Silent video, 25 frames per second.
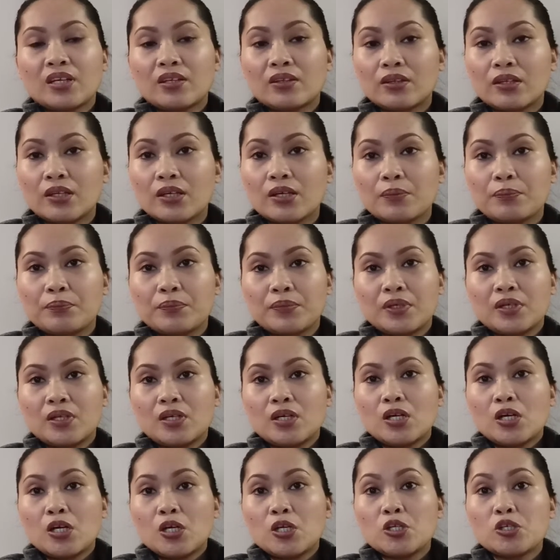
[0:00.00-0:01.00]
Tip:
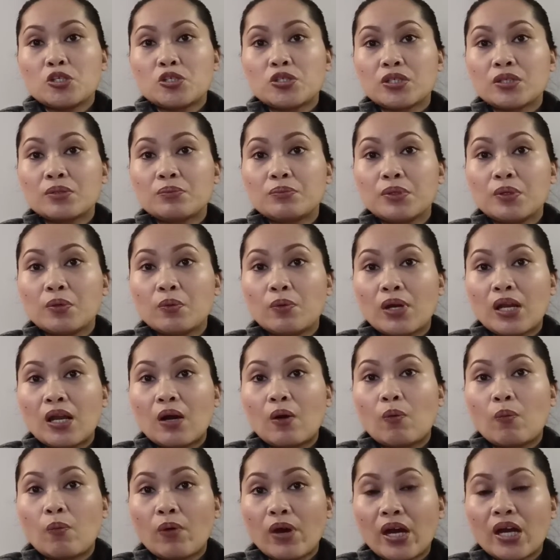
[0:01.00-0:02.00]
you should be well
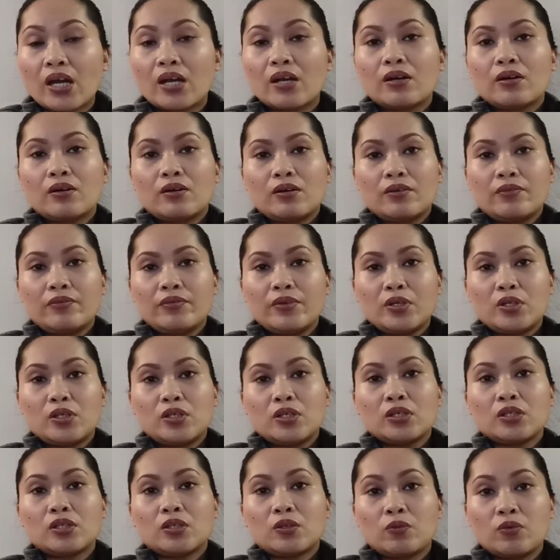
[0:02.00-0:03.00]
aware of your
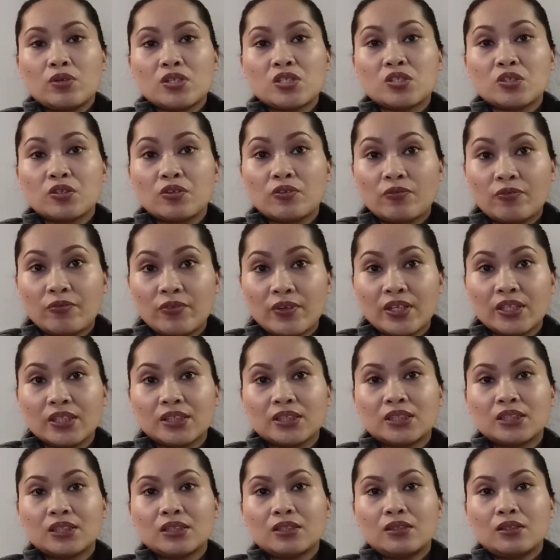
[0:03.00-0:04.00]
tuition
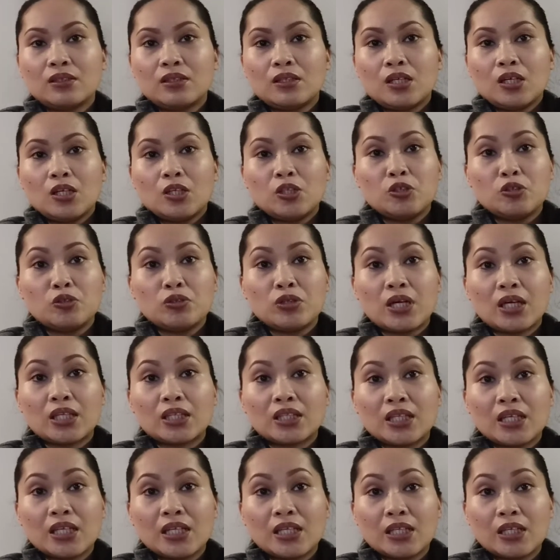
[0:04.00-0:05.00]
fees. Do not
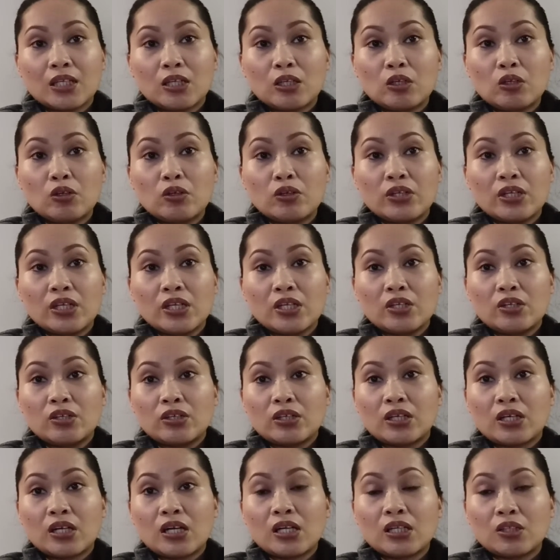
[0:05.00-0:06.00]
include in your
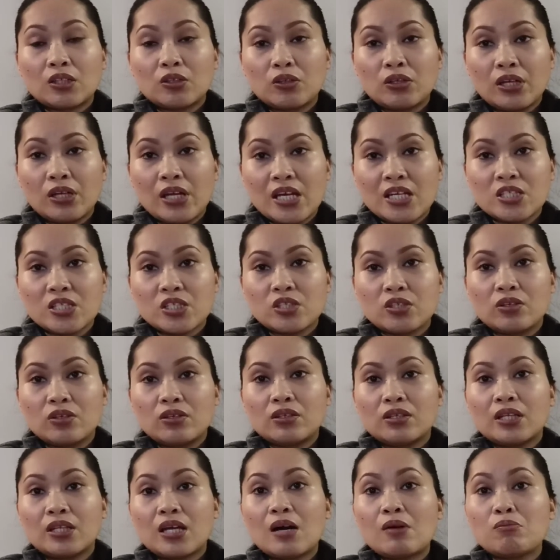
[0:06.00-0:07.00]

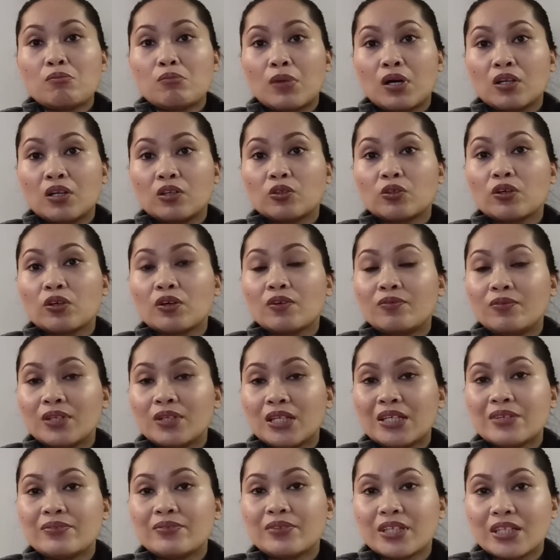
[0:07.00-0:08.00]
calculation the amount of
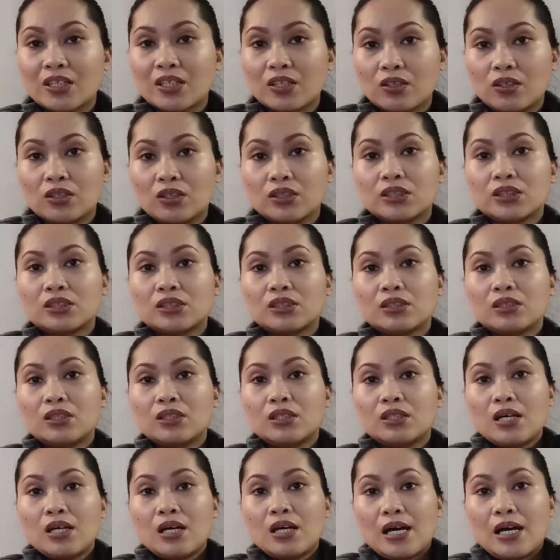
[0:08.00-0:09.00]
living costs,
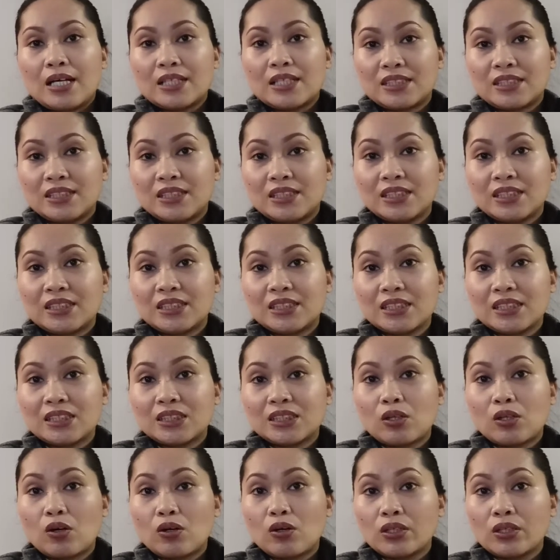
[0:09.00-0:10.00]
as this is
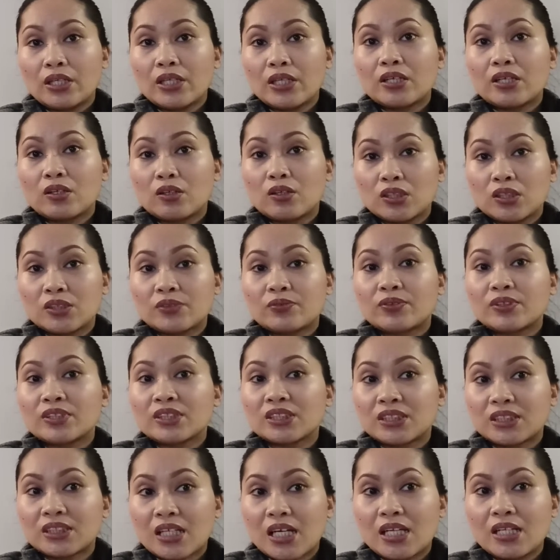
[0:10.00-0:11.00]
only cost for
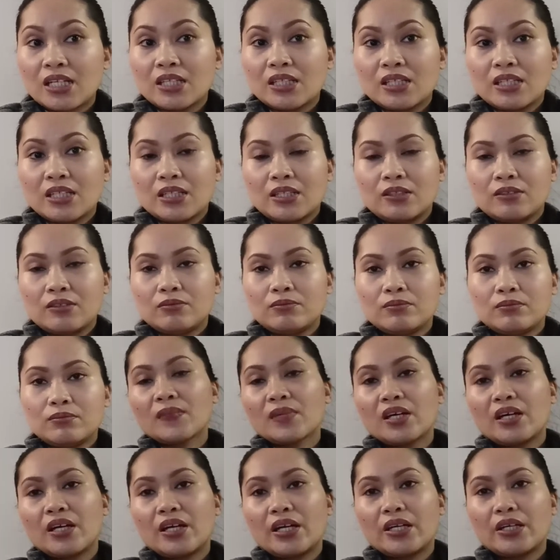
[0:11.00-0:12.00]
studying.
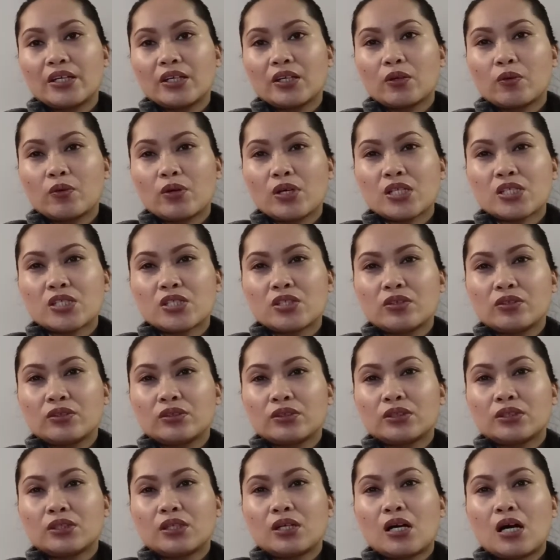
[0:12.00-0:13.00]
Another
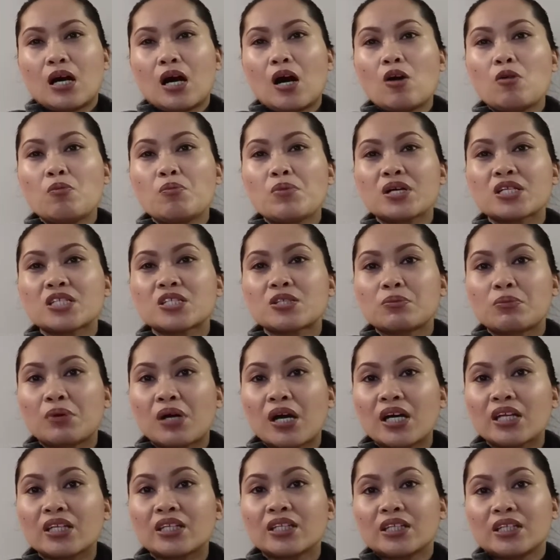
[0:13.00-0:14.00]
questions: how much
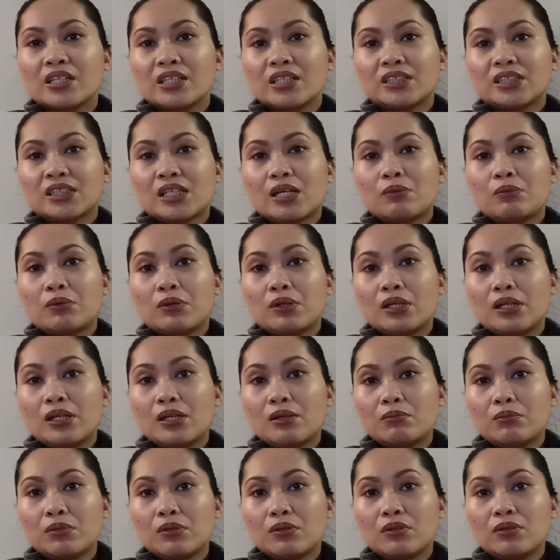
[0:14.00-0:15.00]
money is
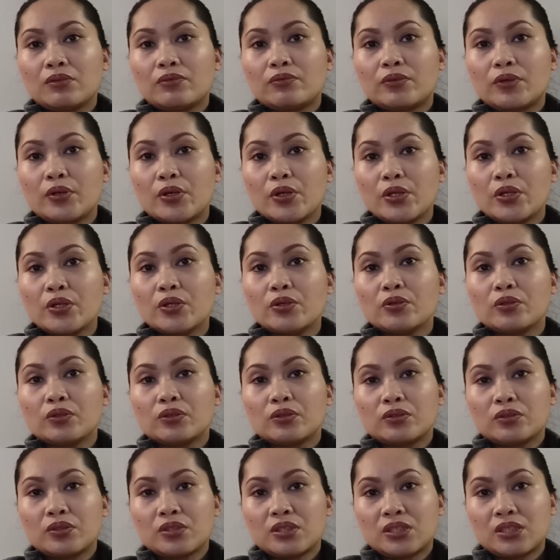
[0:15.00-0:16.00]
available for you
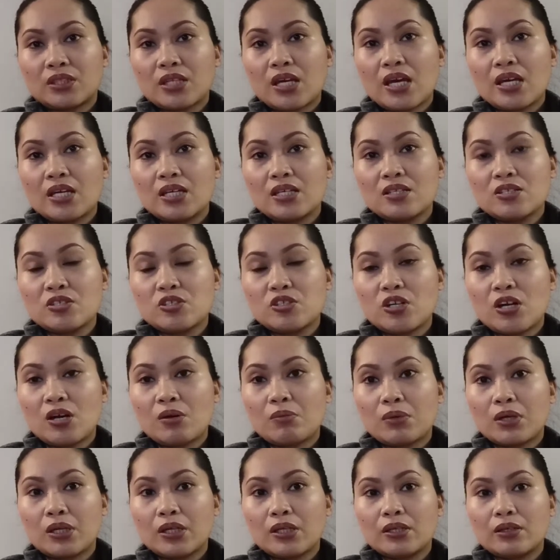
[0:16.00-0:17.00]
to stay in
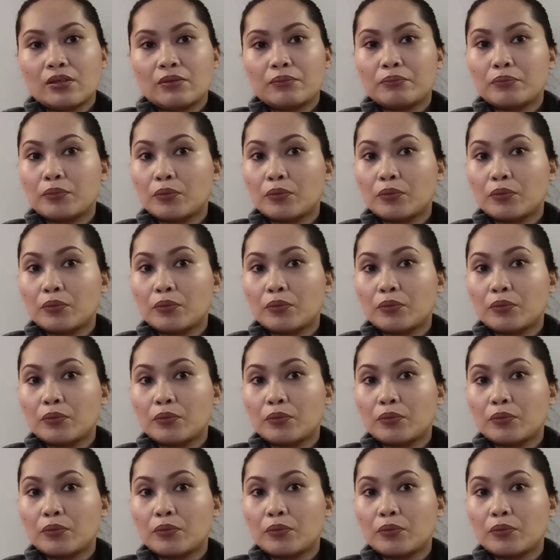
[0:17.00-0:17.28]
Germany?